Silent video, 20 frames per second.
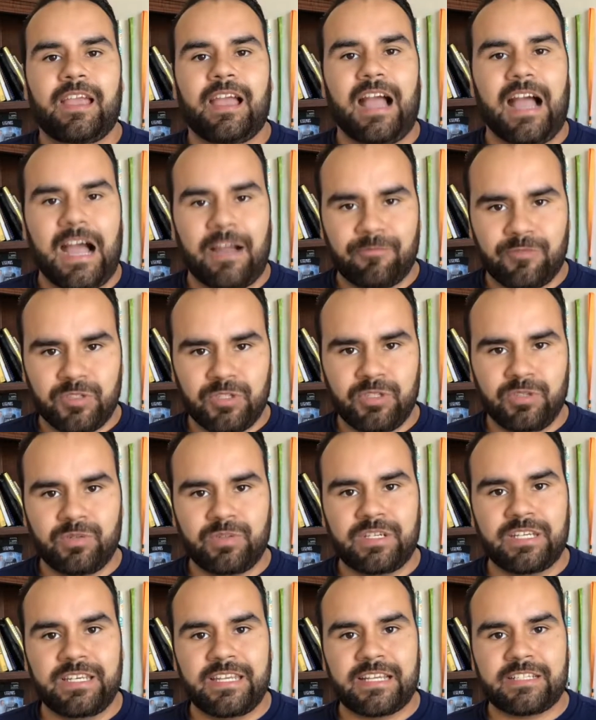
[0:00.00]
After you
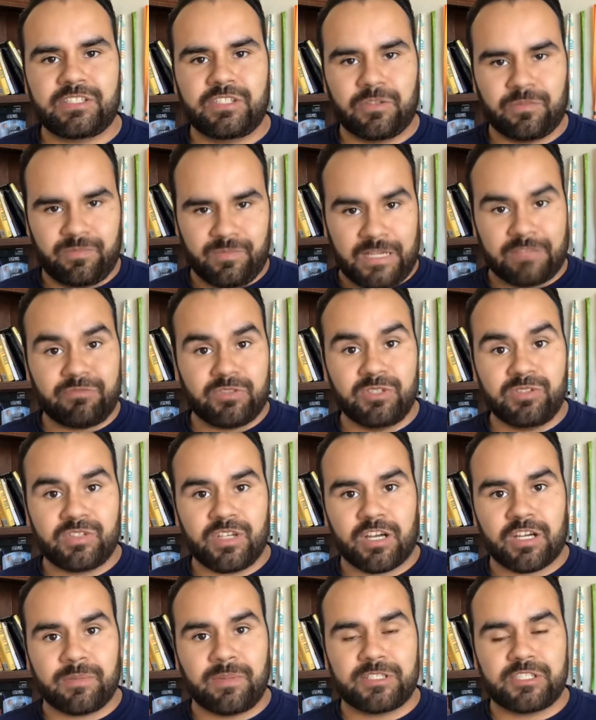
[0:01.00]

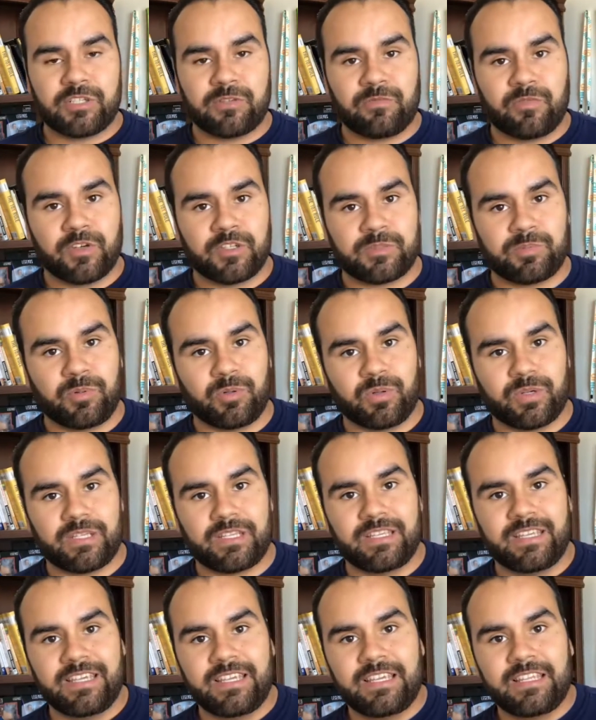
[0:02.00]
talk about your first point,
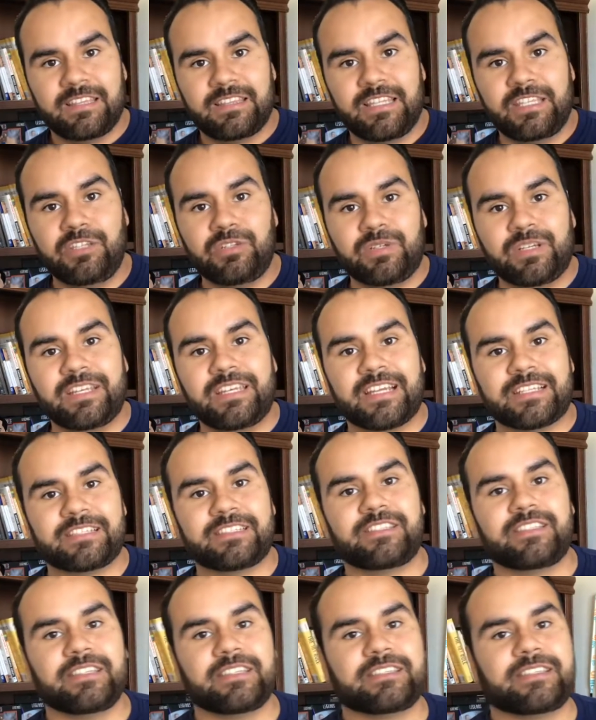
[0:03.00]
then you connect it
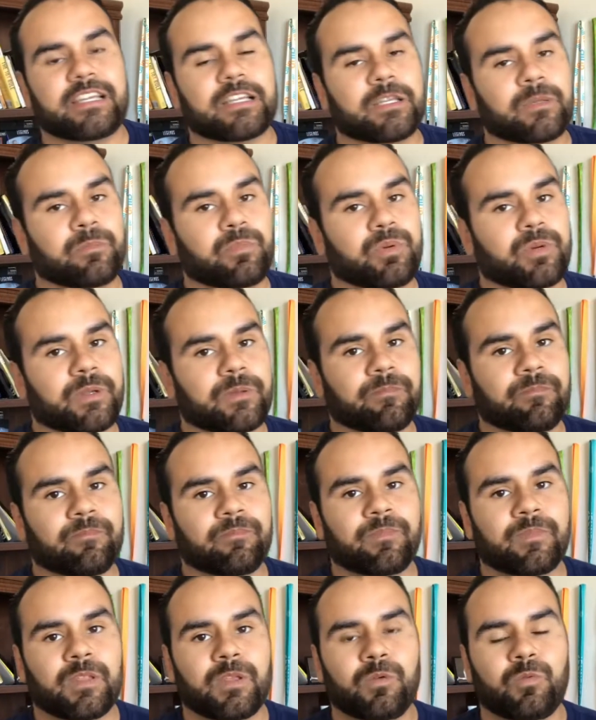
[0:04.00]
to the second point,
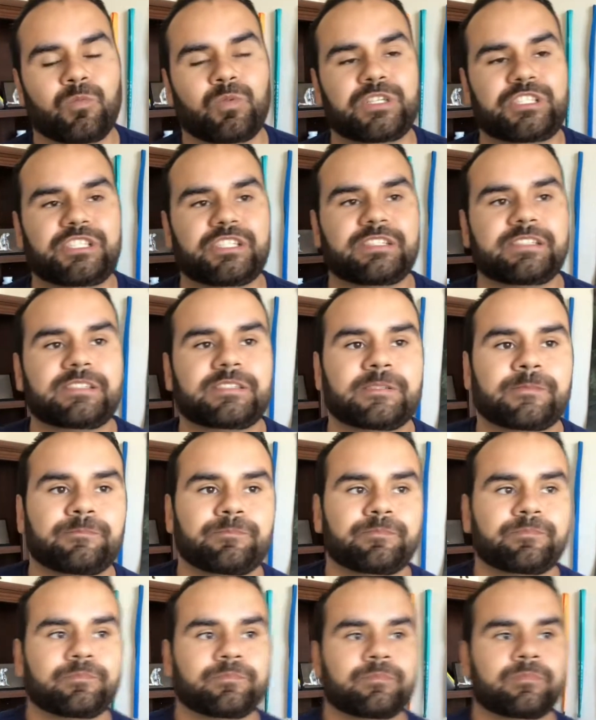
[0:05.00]
which is,
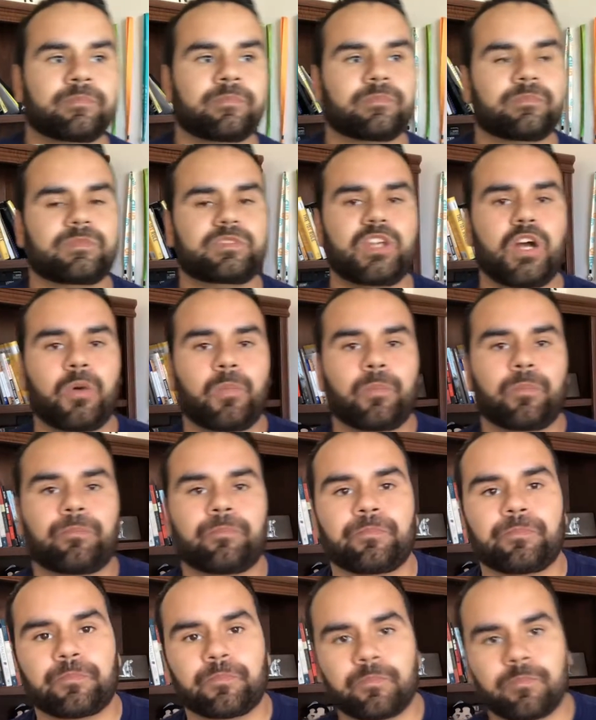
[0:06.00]
so,
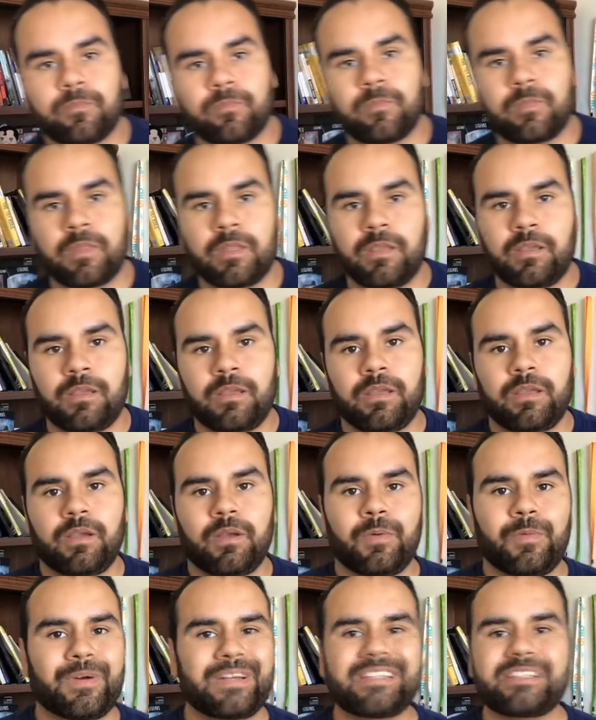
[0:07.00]

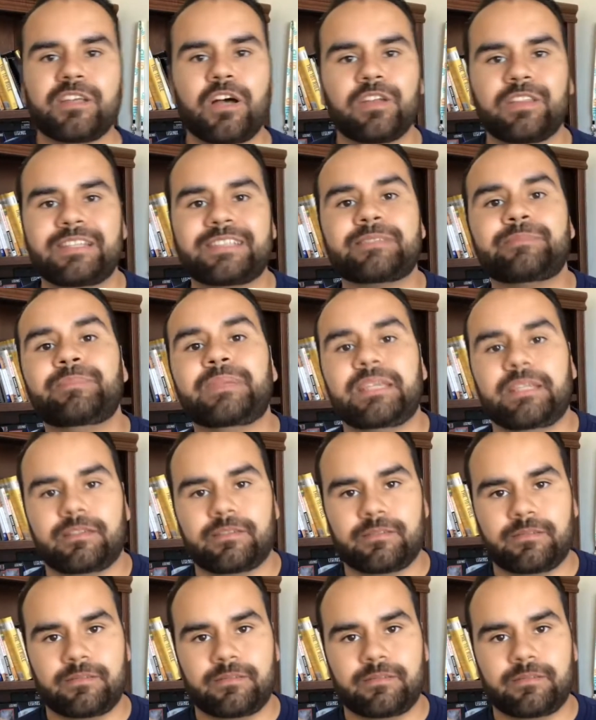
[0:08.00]
what does all this mean?